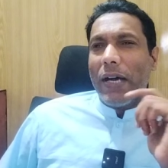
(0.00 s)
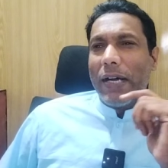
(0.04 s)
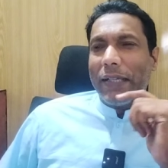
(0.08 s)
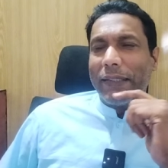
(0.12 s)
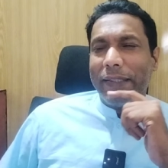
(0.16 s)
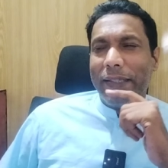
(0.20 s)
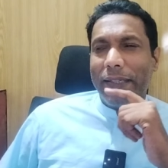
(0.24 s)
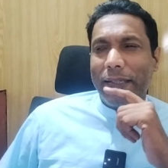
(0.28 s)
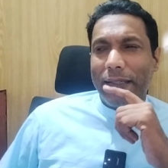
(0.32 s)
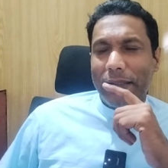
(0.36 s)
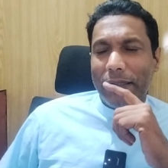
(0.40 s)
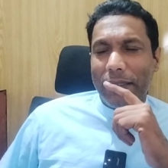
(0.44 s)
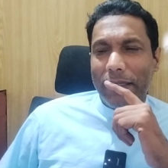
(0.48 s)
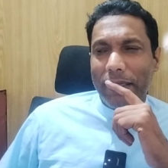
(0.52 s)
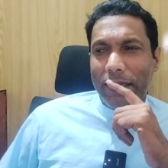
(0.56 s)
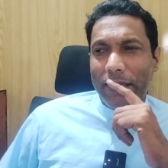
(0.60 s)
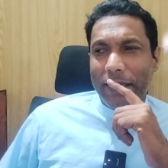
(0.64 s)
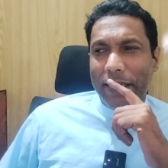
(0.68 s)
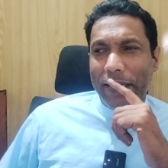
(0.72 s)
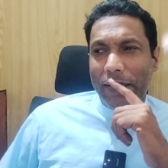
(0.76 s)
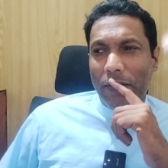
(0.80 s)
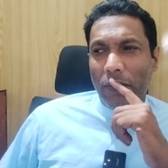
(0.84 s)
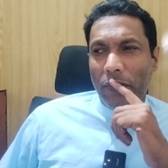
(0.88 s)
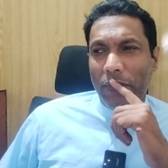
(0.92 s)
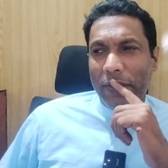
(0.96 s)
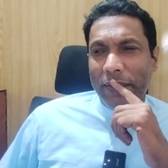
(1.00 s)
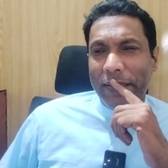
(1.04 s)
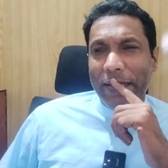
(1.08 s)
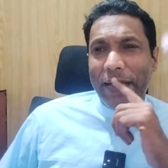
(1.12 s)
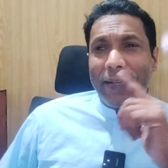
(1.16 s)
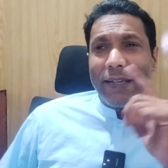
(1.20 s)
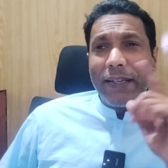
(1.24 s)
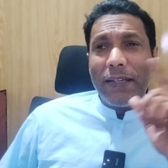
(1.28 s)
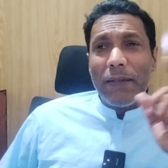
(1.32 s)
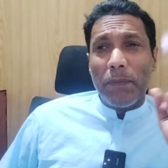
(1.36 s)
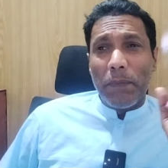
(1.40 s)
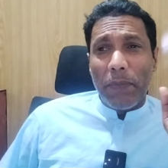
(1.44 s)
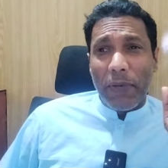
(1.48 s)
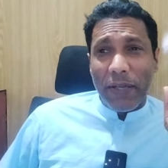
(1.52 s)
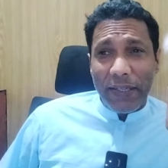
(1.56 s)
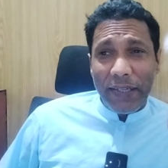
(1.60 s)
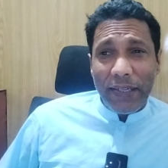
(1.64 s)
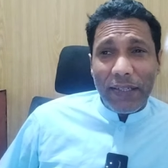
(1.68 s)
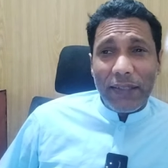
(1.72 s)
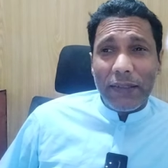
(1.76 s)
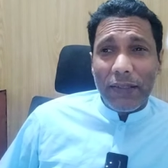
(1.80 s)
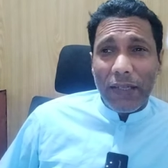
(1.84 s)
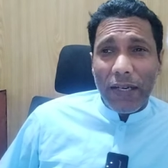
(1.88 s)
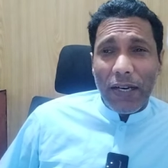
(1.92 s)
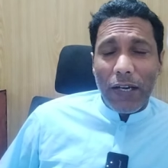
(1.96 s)
I think they carried out an attack in
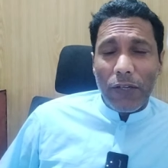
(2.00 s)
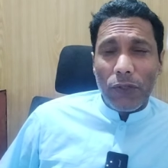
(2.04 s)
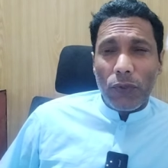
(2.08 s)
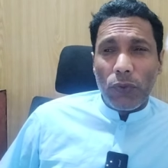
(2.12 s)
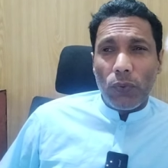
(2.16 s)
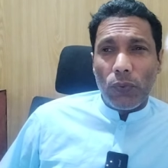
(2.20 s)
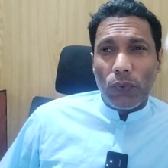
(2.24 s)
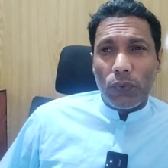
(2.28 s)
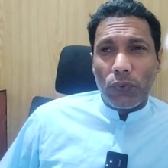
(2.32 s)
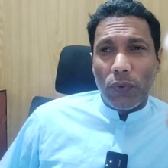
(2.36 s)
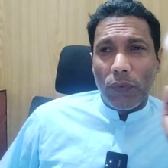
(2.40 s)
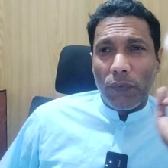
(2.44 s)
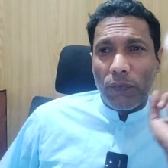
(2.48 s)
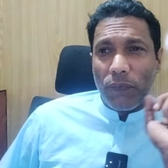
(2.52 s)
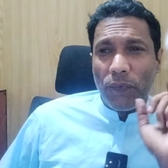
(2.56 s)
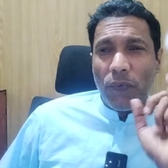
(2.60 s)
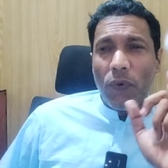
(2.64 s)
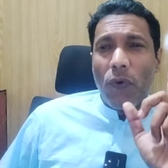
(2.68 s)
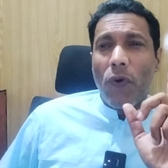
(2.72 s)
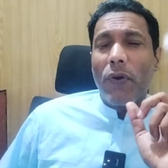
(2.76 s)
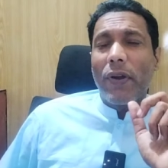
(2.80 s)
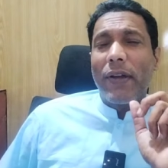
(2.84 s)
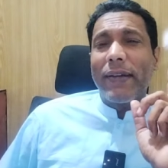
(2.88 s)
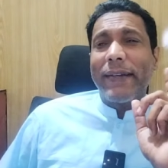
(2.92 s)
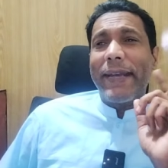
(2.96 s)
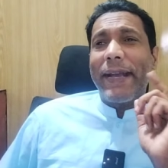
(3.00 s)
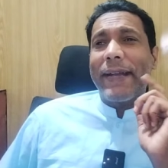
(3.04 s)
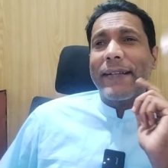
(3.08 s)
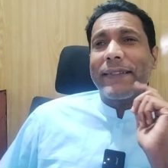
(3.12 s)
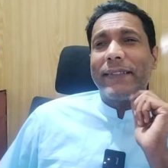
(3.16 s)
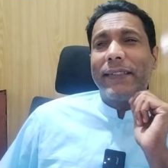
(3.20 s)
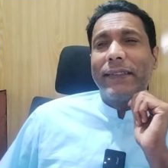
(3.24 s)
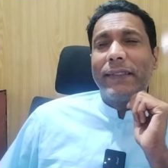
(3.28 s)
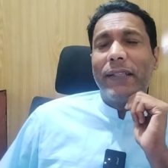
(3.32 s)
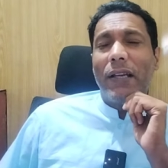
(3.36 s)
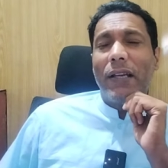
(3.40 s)
Bahir Dar too. So, four attacks in